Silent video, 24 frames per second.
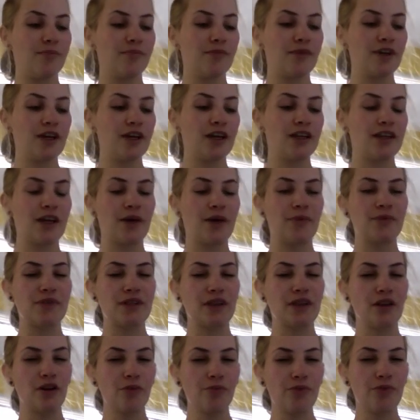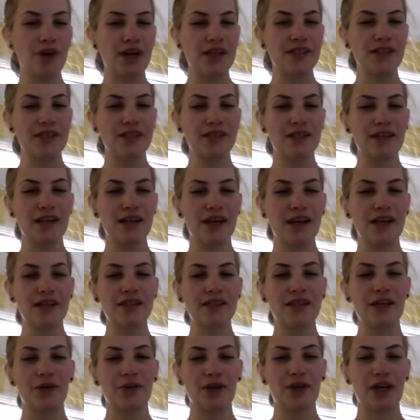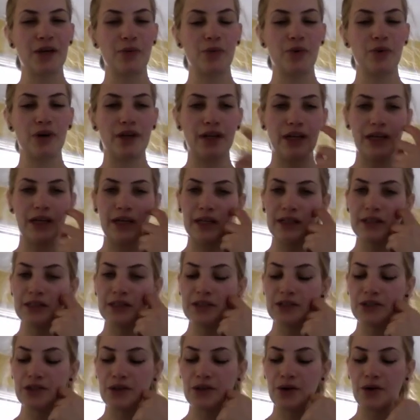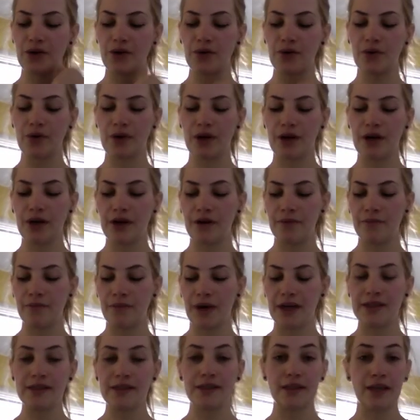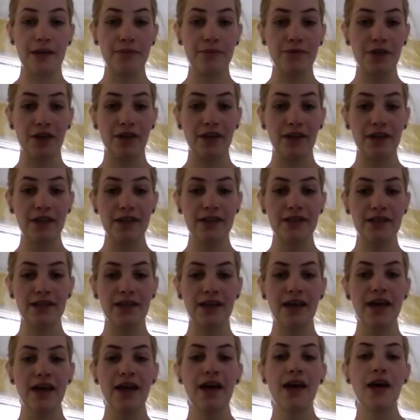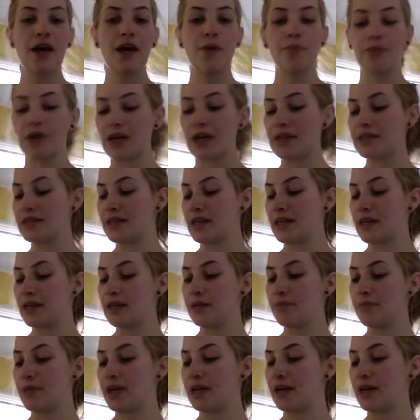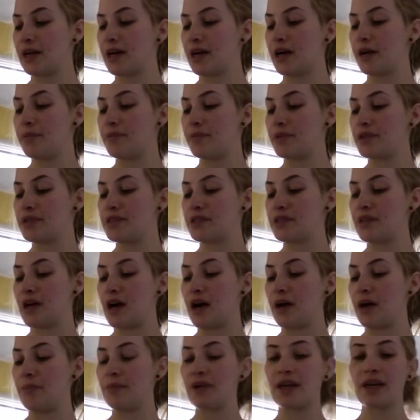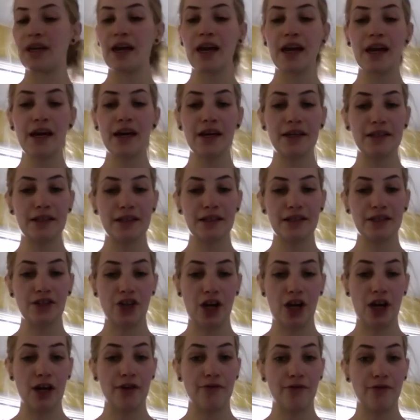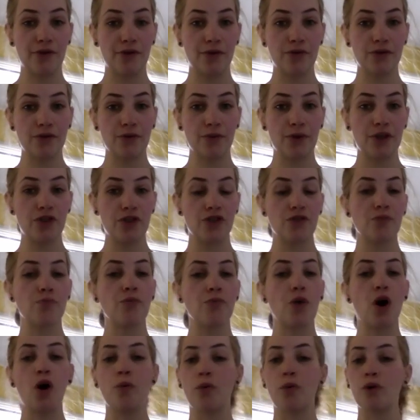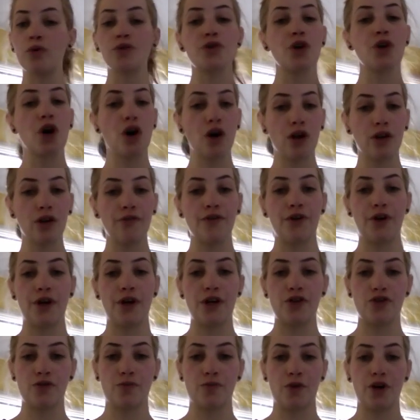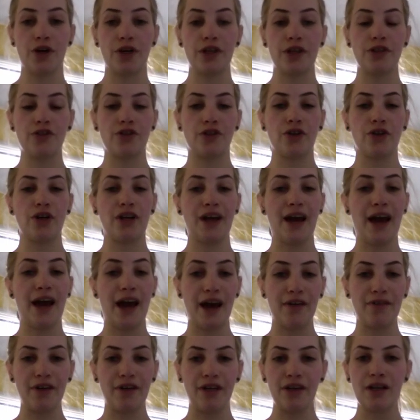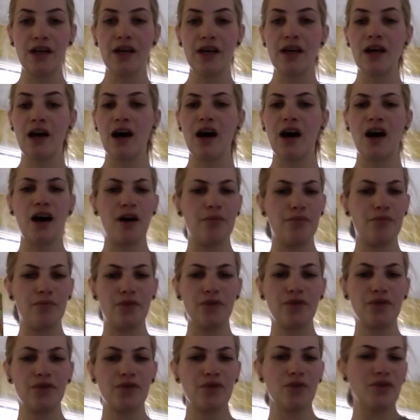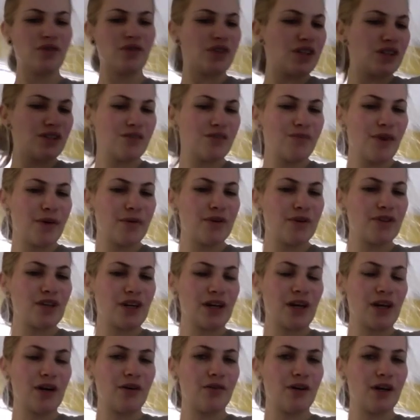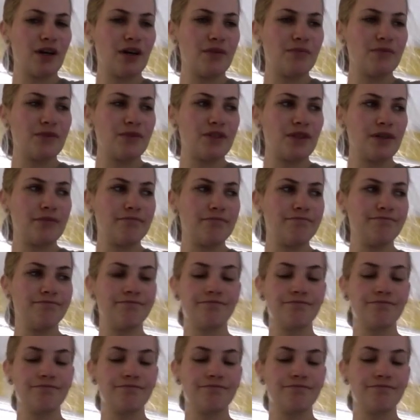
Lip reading: It was a little pricey today because they only had 1 in, so I skipped on it. But I did pick up some canned jackfruit, which almost all of your Asian markets are going to have it. And maybe check out some